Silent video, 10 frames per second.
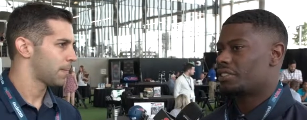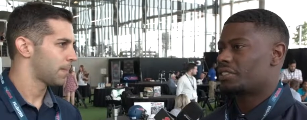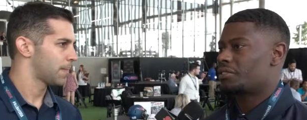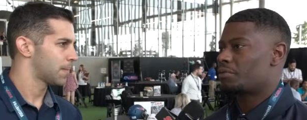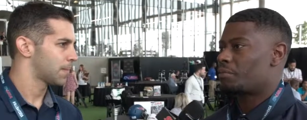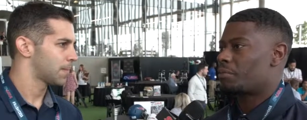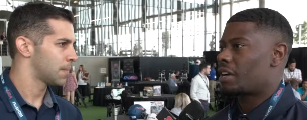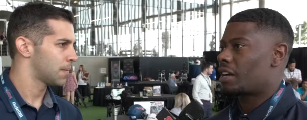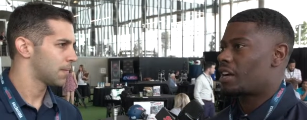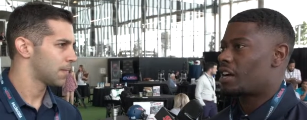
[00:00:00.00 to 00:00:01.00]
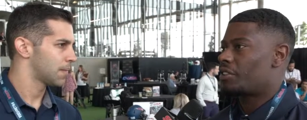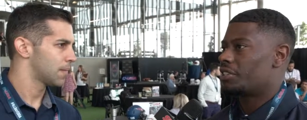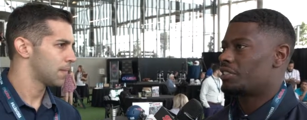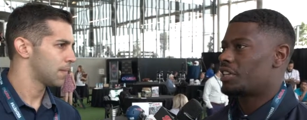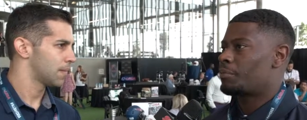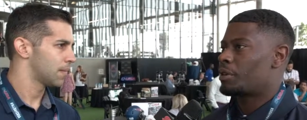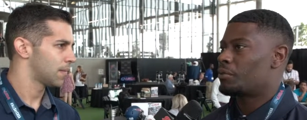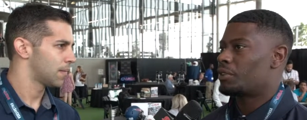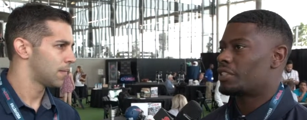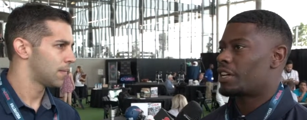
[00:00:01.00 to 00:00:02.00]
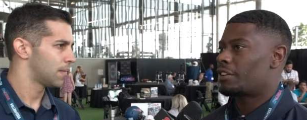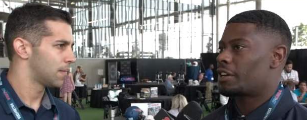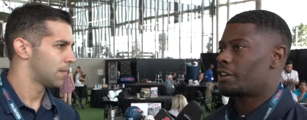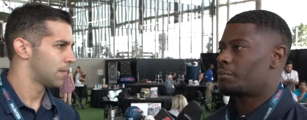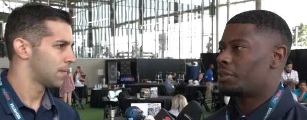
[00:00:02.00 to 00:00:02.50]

Speaker 1: just uh, how in shape I was. I, I